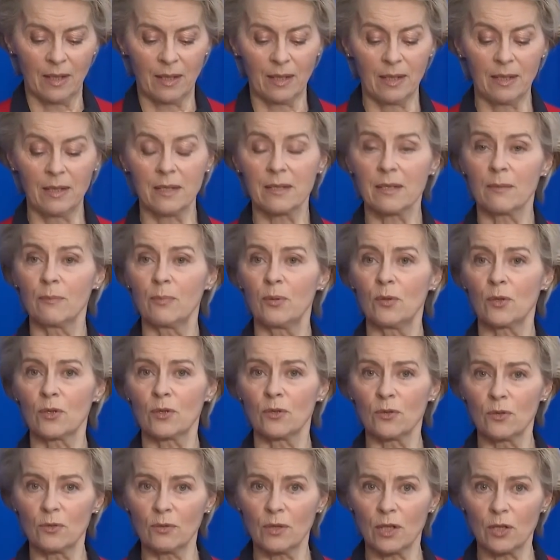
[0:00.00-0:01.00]
It is
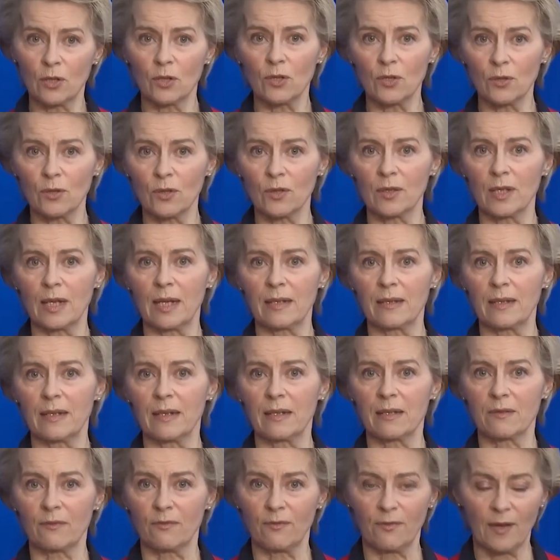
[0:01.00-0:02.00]
important to ensure that
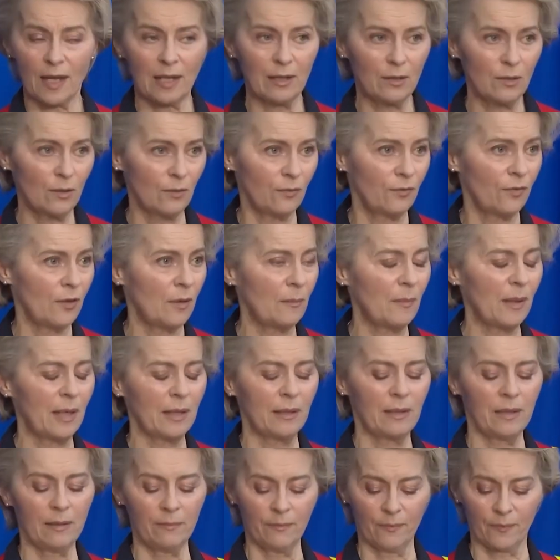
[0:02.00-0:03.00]
there's value for
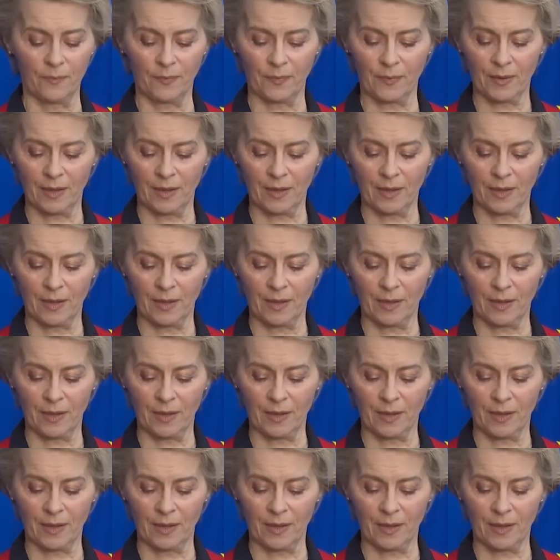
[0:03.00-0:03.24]
money.